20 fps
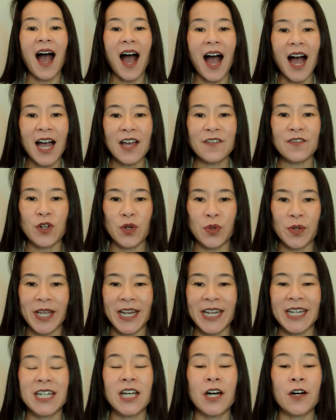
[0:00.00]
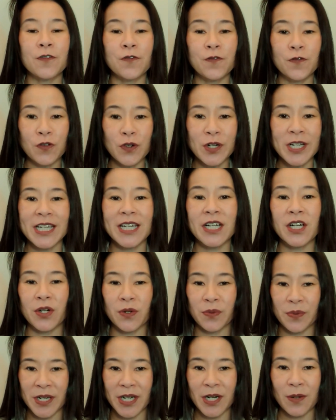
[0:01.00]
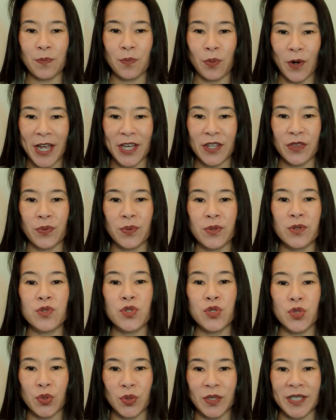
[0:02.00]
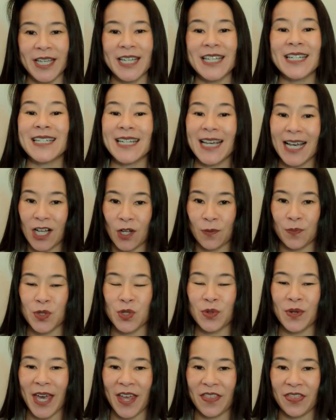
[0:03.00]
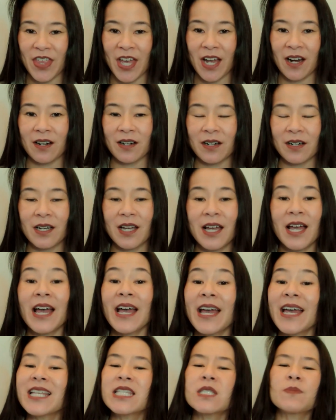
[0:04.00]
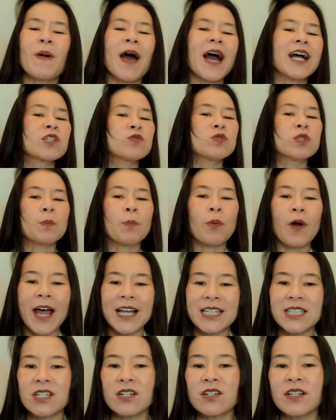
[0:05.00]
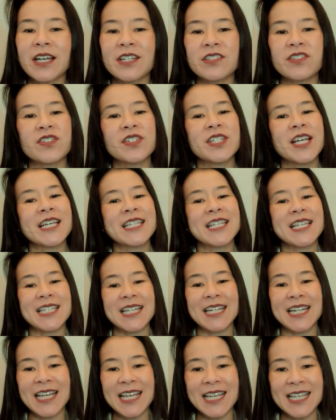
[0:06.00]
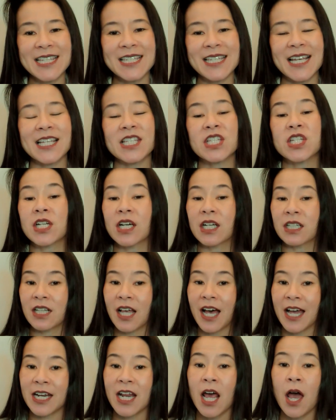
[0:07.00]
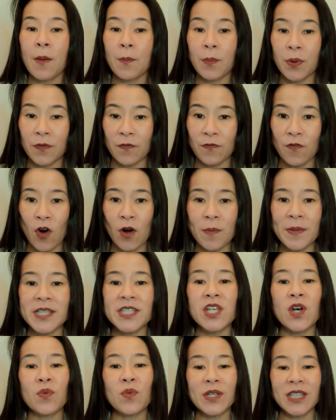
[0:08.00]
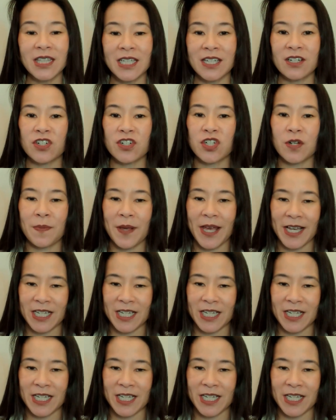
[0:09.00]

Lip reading: I've created a free career breakthrough toolkit to help you get there. It's packed with practical exercises and insights to align performance with leadership